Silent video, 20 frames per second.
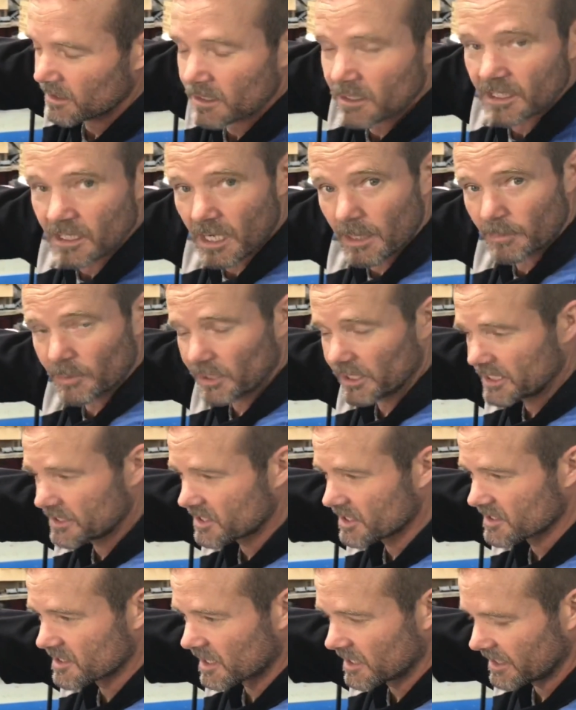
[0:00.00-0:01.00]
a couple
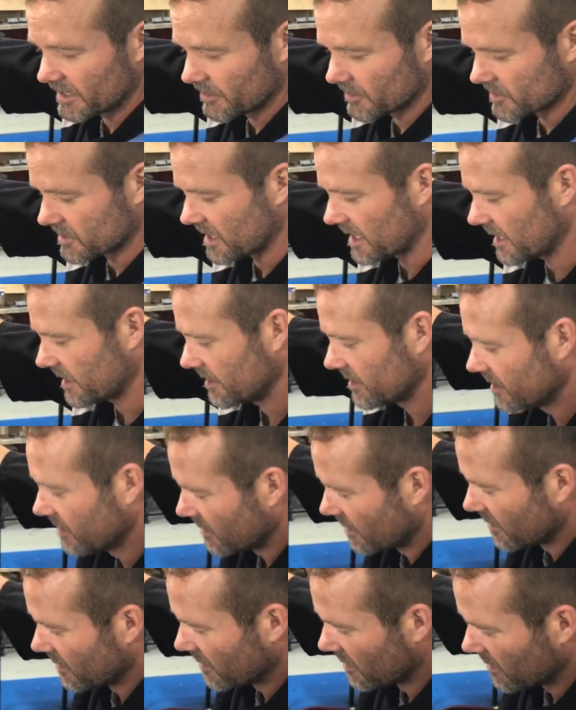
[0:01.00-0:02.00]
inches on either side.
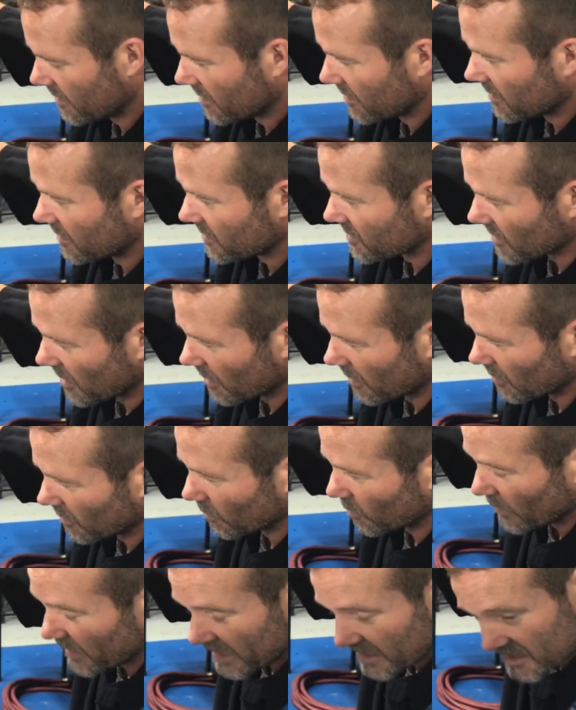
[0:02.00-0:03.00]
So
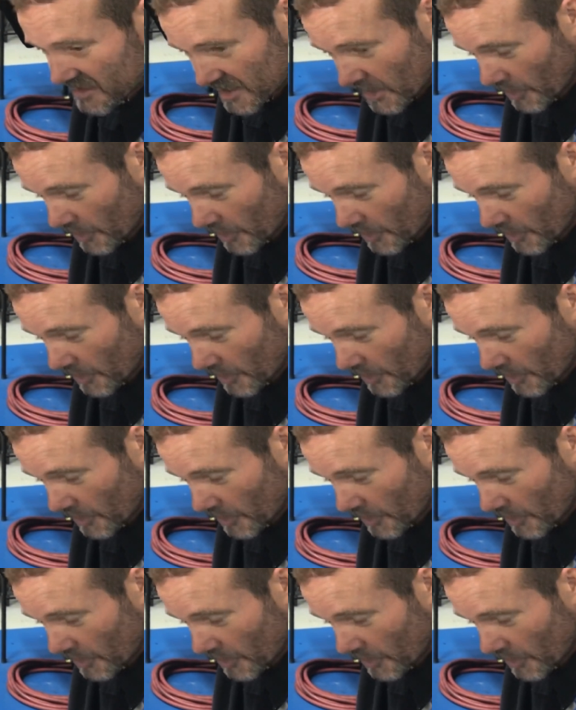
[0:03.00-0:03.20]
we can still